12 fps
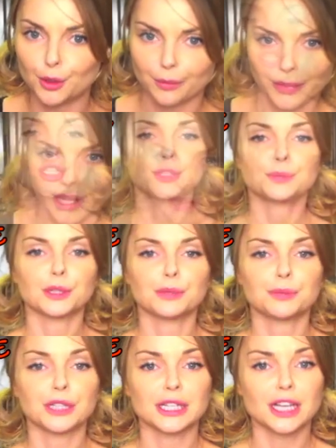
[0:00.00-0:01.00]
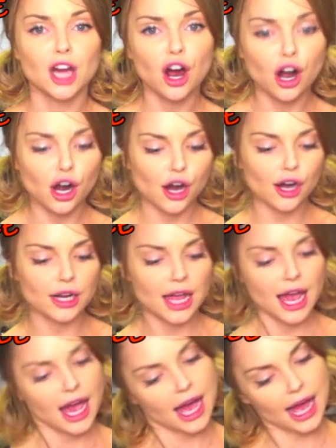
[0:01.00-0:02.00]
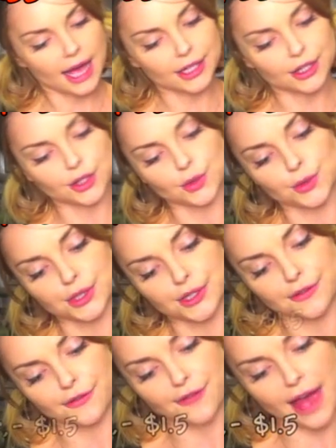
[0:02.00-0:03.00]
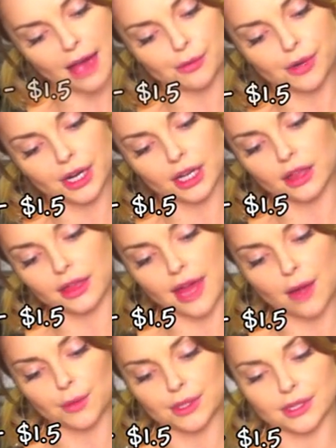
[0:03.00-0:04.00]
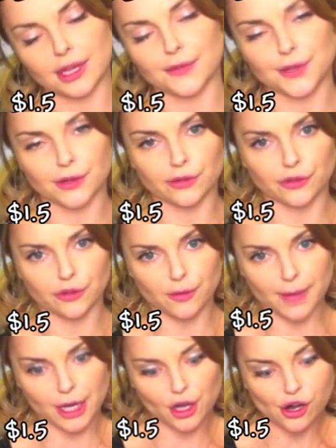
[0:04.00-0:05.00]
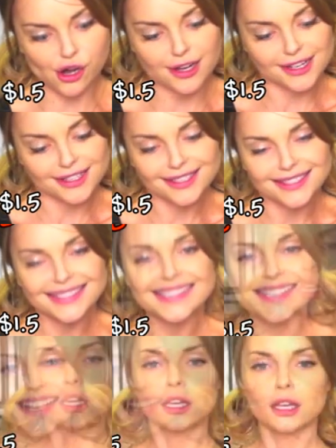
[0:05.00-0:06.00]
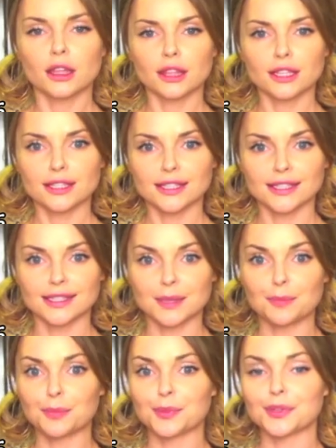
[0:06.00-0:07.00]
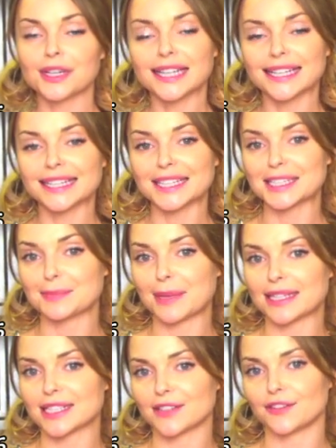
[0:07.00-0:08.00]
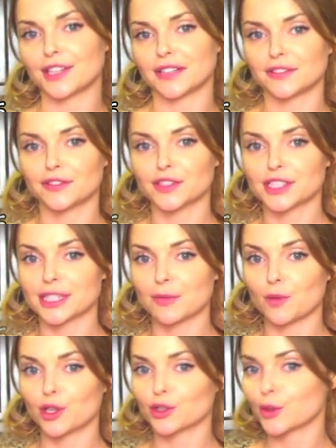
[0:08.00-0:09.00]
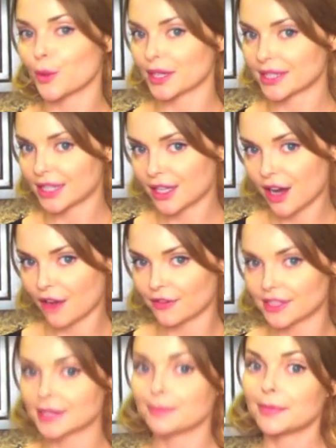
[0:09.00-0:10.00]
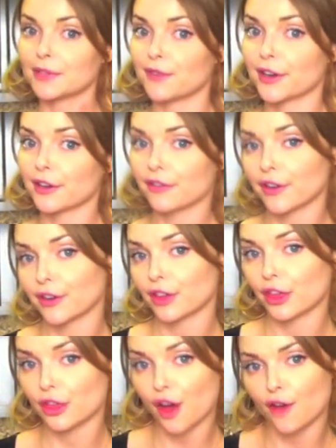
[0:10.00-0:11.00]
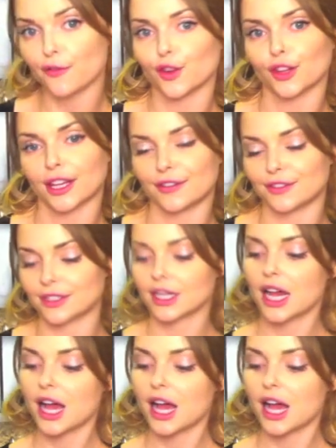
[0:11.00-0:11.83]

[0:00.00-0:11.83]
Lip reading: Boom, put a pretty card. I used fabric that was left over from my curtains. This is a pretty inexpensive gift for someone who works in an office, but very thoughtful gift.